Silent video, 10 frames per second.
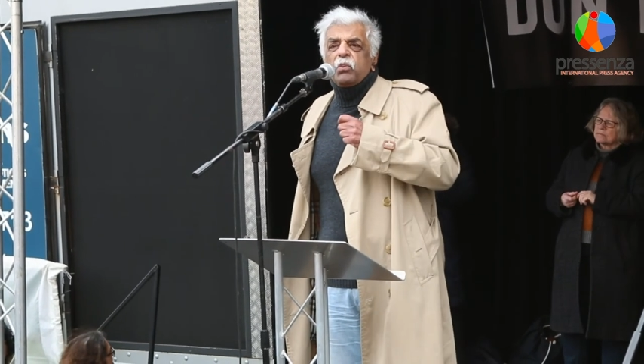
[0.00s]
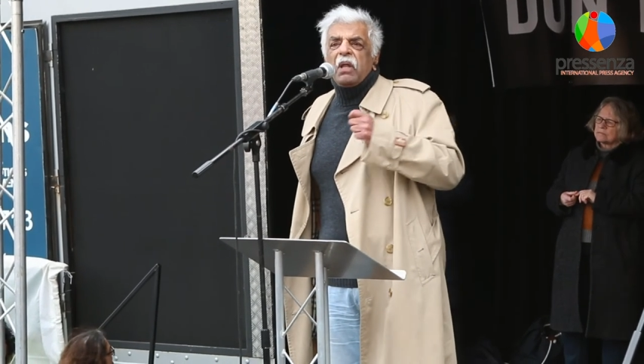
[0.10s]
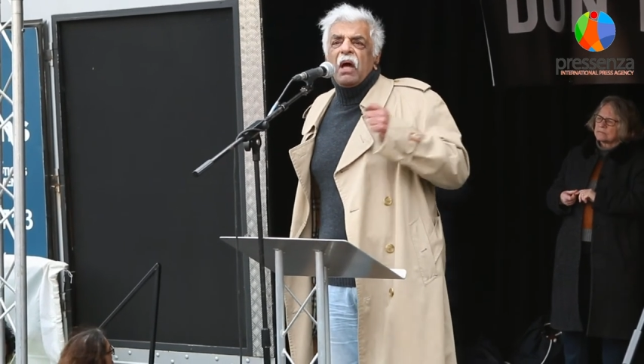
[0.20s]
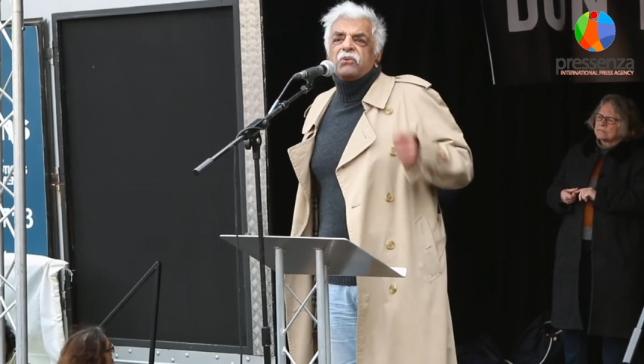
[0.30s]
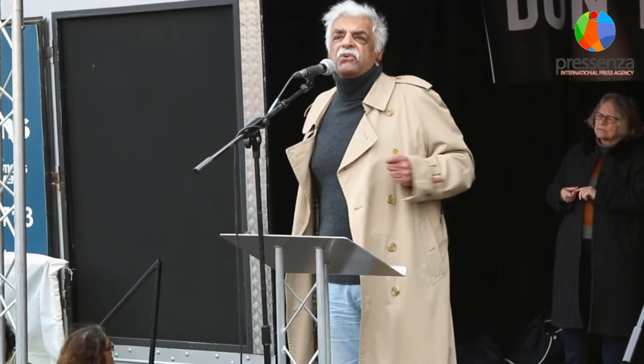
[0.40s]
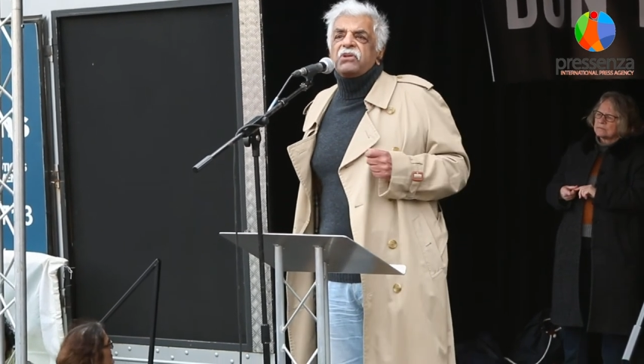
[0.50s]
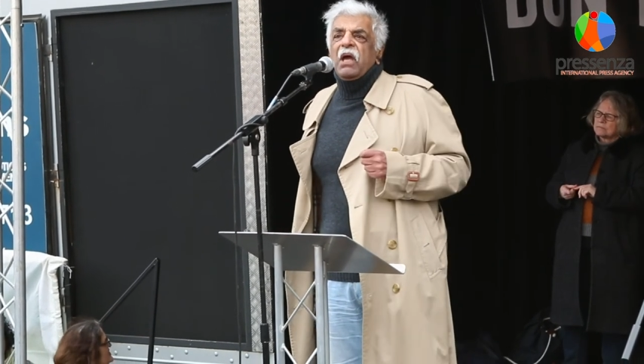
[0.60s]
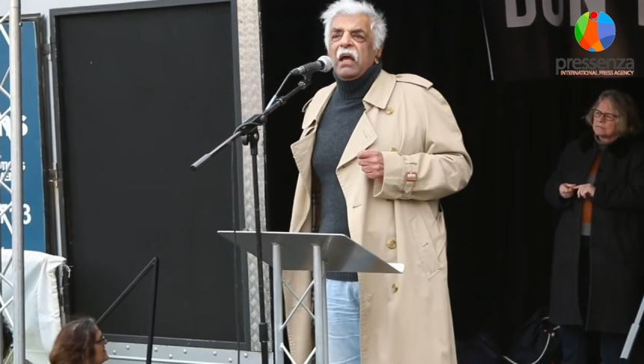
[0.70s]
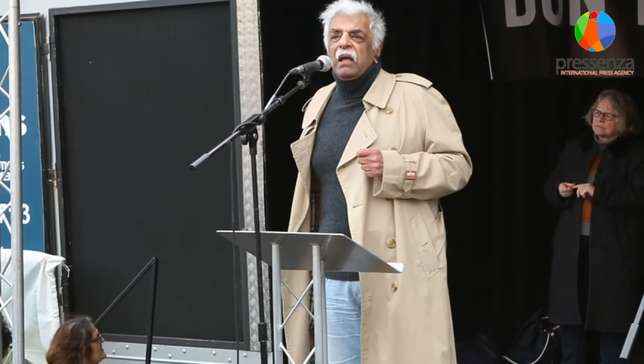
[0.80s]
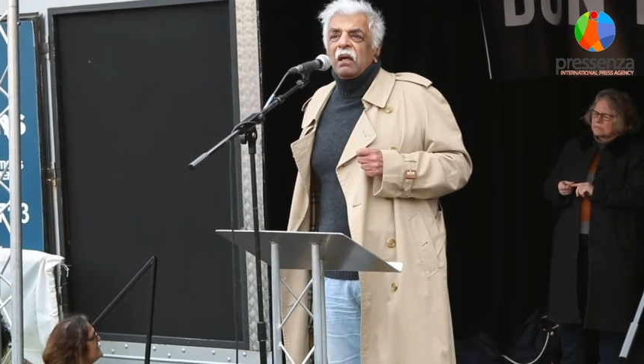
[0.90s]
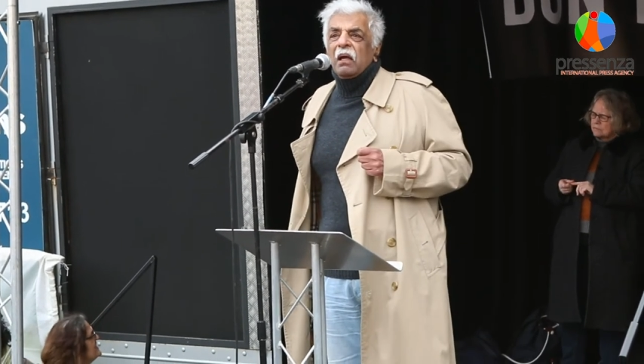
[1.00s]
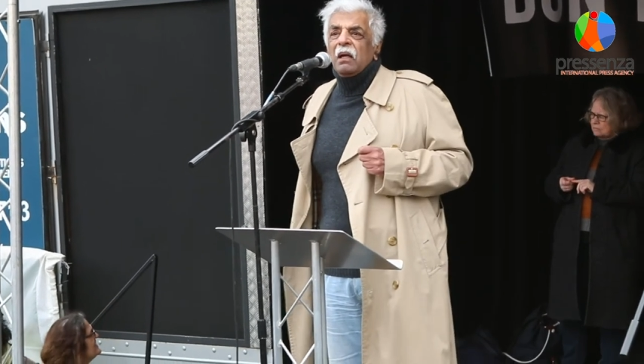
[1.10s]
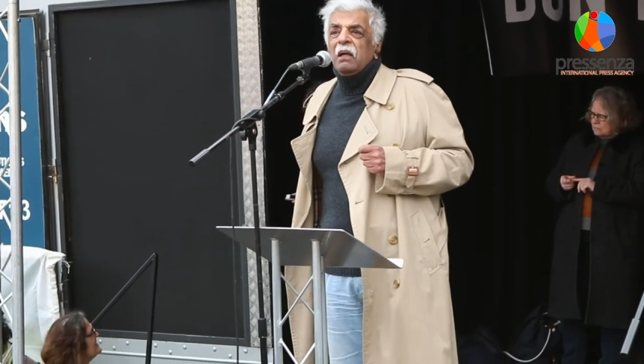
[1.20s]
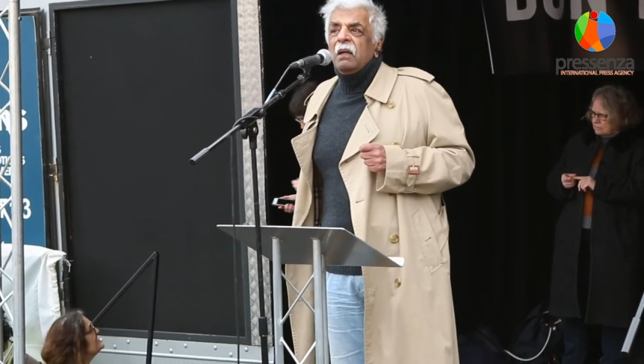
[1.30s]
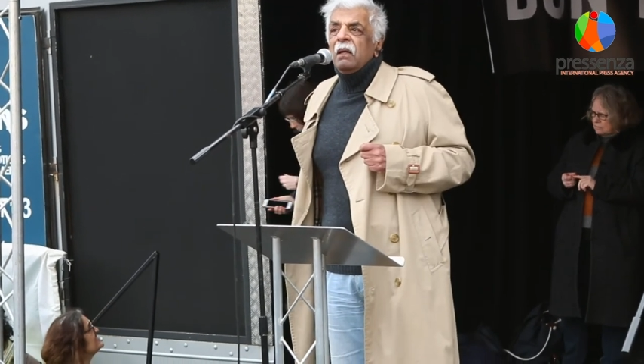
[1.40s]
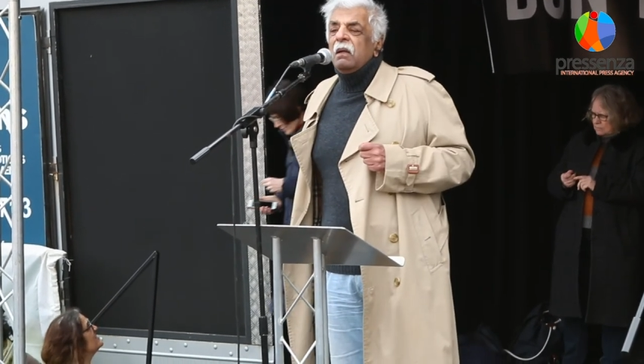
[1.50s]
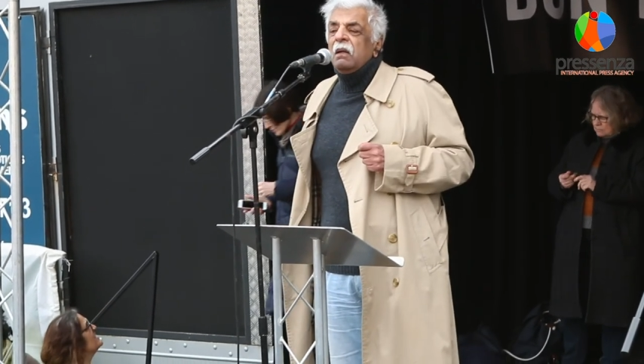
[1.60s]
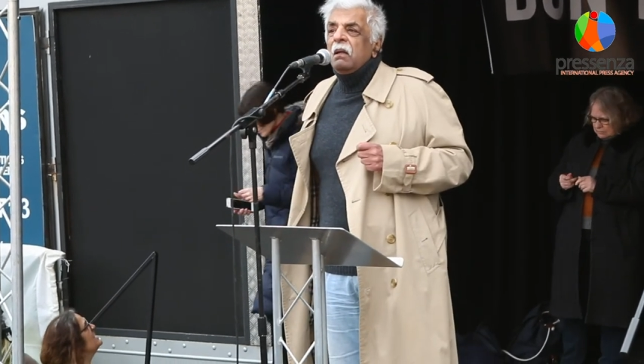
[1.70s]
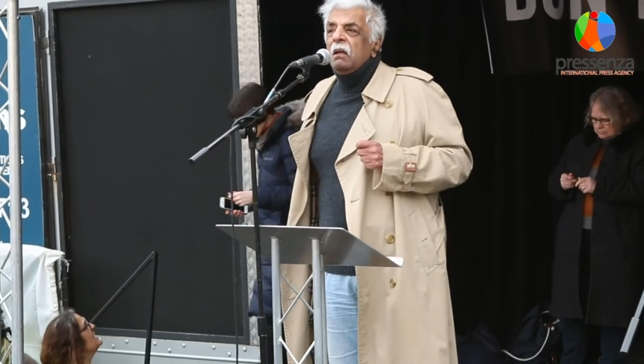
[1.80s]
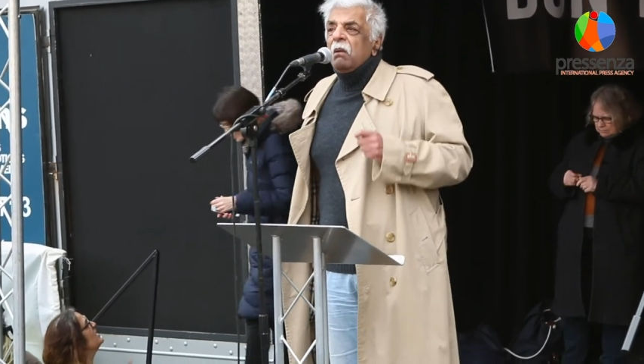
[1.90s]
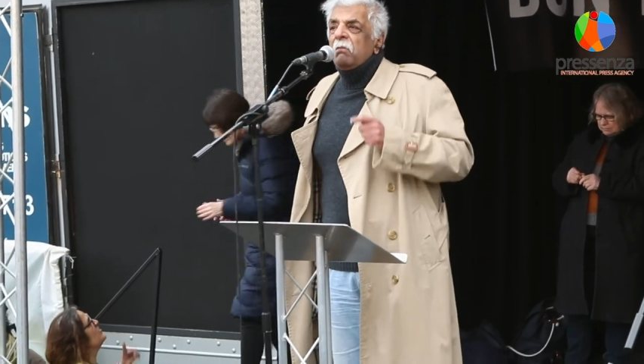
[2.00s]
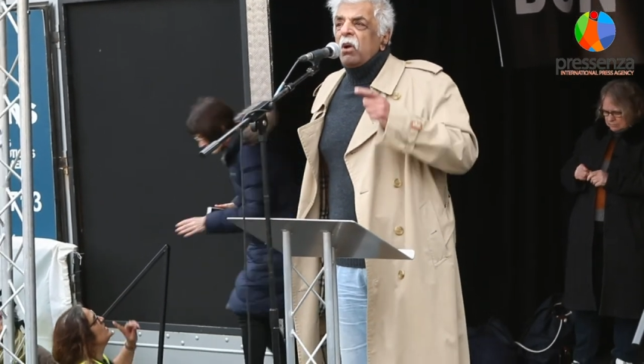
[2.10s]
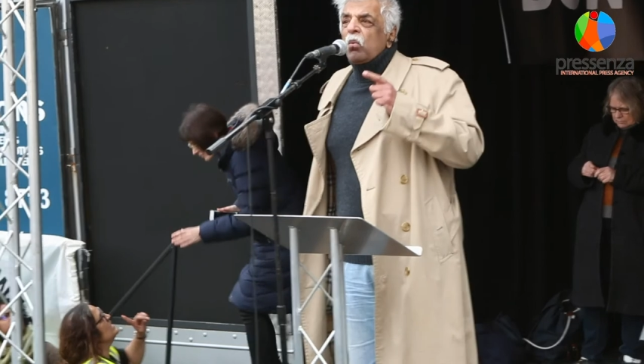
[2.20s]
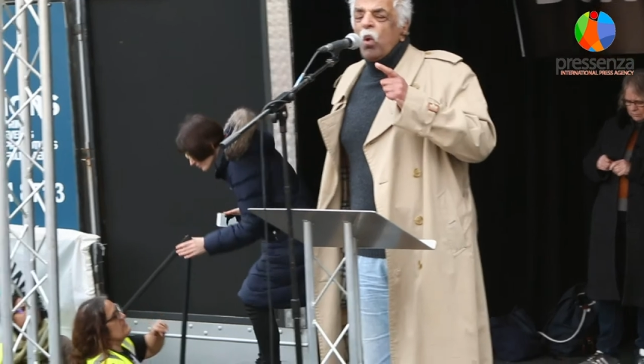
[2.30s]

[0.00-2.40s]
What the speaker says: without saying. But